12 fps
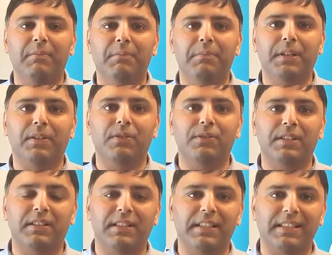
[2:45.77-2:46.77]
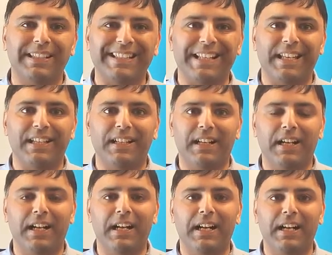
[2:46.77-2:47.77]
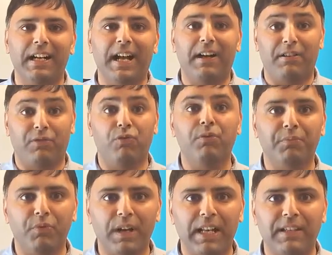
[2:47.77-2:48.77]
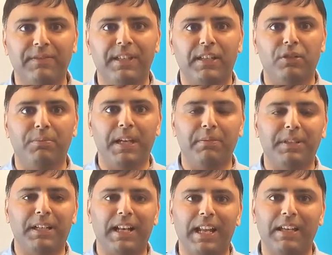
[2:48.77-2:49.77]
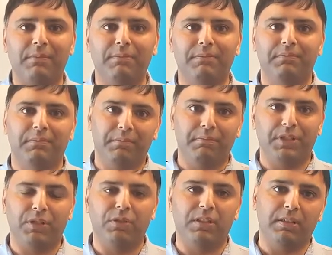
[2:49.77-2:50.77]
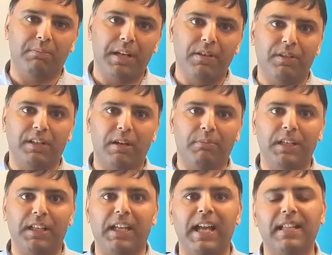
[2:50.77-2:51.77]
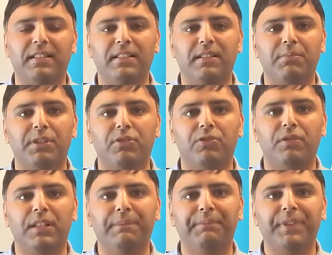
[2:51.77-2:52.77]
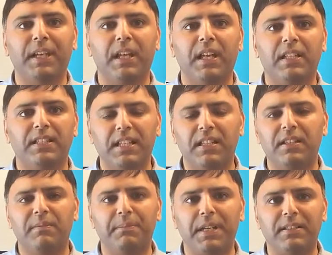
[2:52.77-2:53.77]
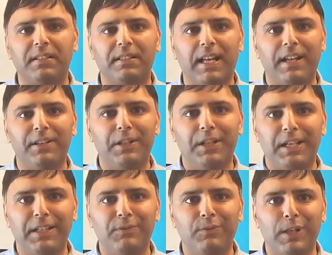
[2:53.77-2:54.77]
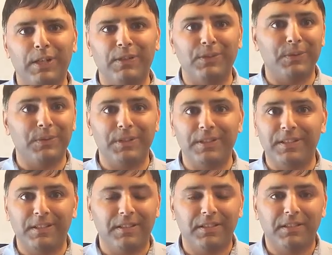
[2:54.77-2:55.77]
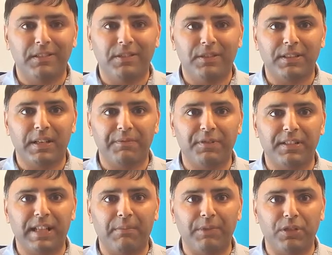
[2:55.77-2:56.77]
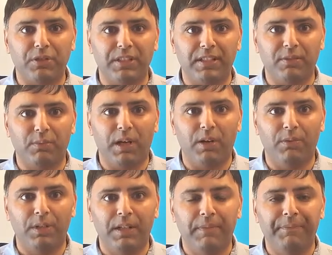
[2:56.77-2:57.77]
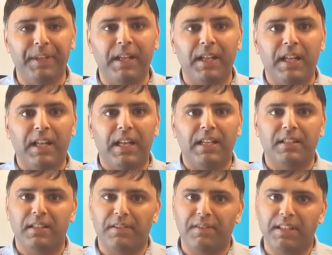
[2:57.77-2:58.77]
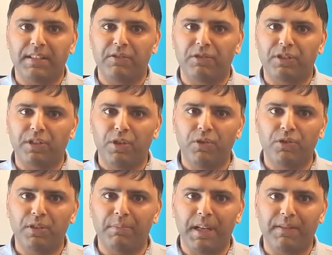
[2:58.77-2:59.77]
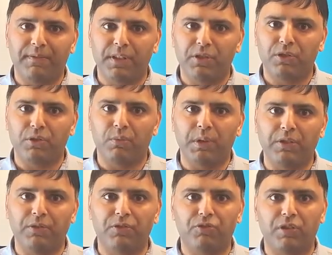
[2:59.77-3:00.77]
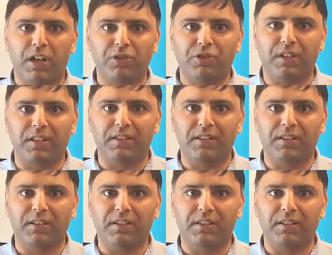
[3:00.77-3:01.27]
because this is a group relief that you'll be able to claim due to the parent company and the subsidiary. The other bit that is really useful is you're exempt for stamp duty as well. And this is hugely beneficial when you're structuring.